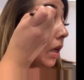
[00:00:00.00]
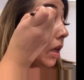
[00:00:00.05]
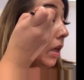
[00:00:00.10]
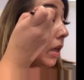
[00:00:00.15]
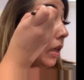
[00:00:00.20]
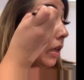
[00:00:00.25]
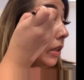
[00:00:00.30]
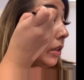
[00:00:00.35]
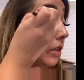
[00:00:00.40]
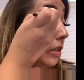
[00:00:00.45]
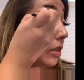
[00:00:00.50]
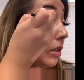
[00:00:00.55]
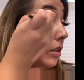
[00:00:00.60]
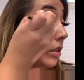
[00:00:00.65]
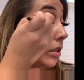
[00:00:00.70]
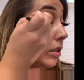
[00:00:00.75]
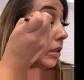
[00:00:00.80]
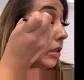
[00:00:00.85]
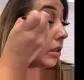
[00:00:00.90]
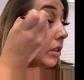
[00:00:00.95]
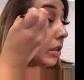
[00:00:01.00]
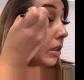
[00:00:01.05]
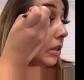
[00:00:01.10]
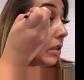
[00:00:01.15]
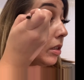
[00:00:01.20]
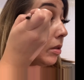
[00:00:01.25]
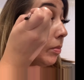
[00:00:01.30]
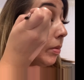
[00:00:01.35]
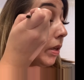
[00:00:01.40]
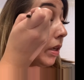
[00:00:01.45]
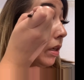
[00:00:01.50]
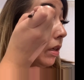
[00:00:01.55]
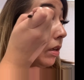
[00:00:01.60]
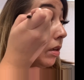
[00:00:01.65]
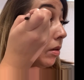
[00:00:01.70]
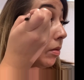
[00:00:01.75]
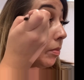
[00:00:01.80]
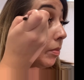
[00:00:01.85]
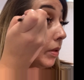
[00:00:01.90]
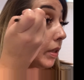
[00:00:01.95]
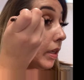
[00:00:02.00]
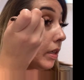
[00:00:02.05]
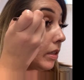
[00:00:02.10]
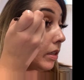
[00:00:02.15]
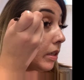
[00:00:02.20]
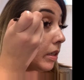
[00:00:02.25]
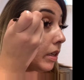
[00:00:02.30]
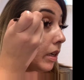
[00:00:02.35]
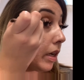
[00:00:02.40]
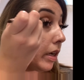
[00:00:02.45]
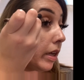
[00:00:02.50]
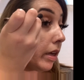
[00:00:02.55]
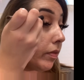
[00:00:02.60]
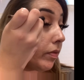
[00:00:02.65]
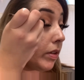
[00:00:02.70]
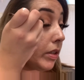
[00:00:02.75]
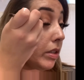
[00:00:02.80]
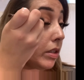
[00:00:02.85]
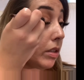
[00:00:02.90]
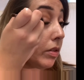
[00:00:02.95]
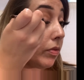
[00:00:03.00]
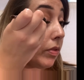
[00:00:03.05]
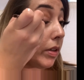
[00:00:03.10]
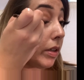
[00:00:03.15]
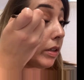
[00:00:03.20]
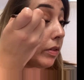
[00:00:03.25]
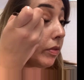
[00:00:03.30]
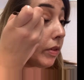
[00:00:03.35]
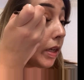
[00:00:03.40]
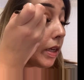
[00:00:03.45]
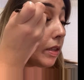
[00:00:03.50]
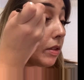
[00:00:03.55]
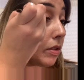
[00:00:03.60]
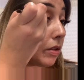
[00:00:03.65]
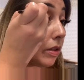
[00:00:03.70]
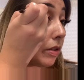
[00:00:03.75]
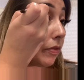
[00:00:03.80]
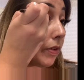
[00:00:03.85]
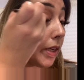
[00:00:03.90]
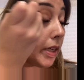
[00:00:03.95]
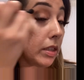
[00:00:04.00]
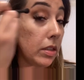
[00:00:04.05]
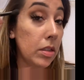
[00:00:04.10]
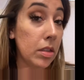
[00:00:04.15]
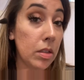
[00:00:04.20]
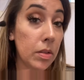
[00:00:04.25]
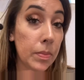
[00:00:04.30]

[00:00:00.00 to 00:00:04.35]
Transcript: It's good to be blended and not have these definitive lines on your face.